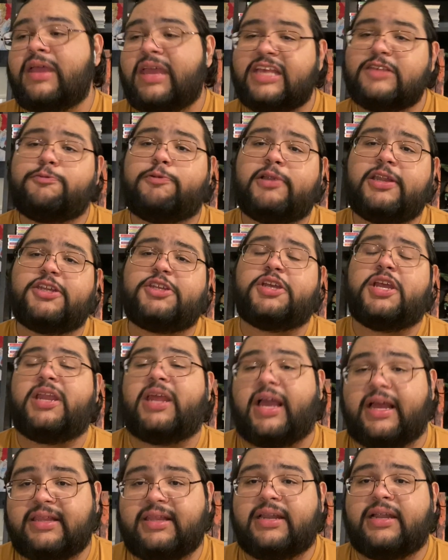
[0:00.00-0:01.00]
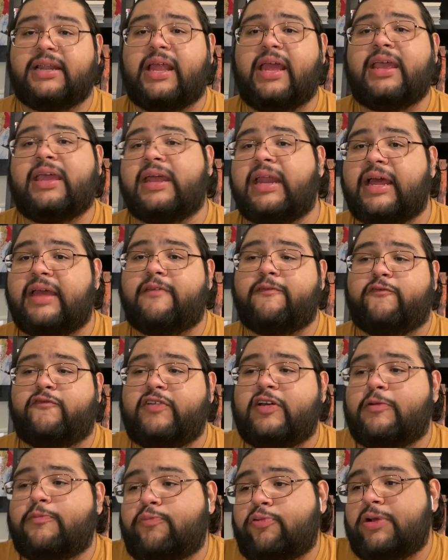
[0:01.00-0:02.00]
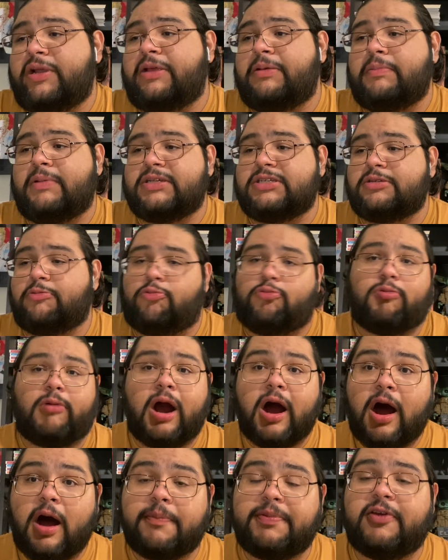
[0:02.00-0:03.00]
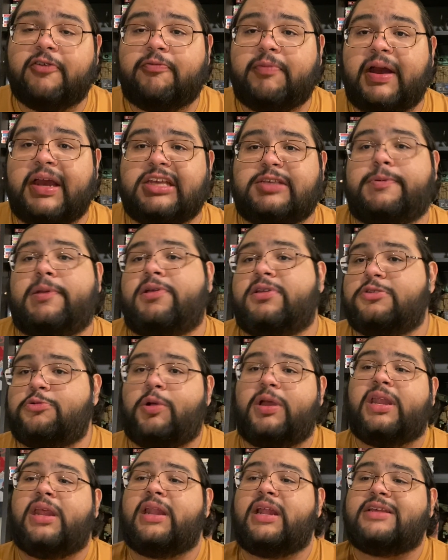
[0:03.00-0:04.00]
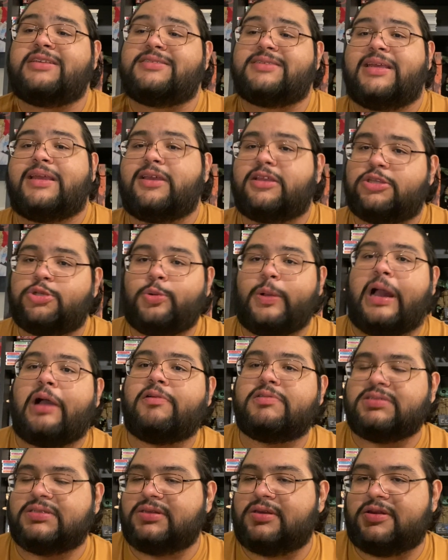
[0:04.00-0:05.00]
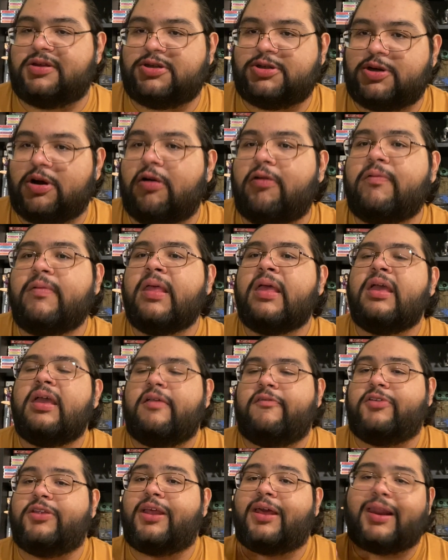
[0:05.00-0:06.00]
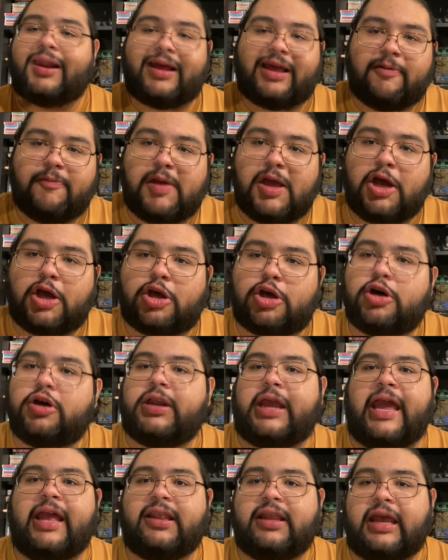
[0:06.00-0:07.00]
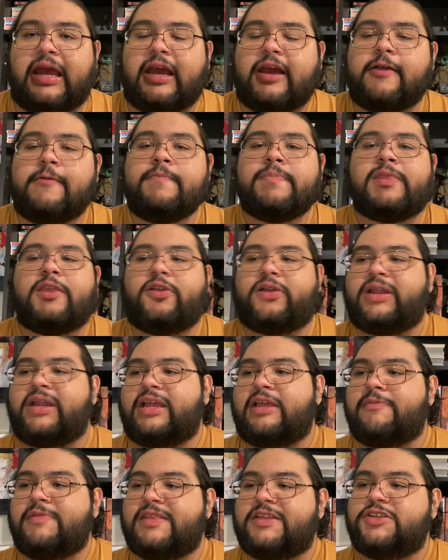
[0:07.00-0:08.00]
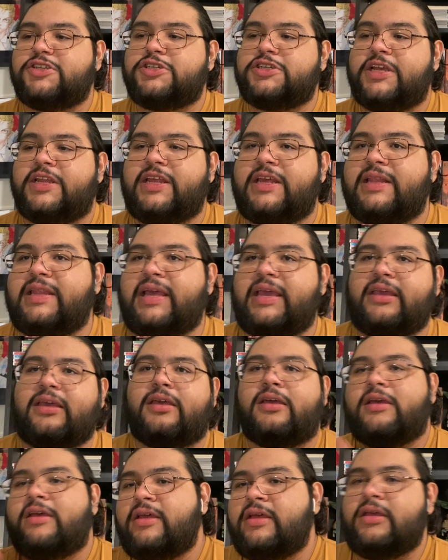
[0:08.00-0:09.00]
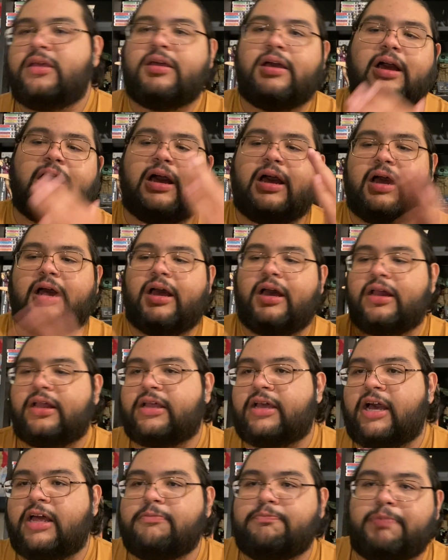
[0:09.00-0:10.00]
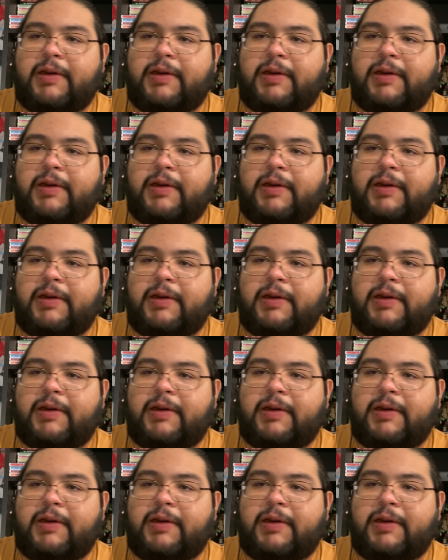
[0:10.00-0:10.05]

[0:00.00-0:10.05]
is pretty shitty. I didn't like it. I felt pretty much robbed of my experience. Why did I sink 2 hours into the show if you're not going to give me a good ending? You're going to give me this shitty, like, cut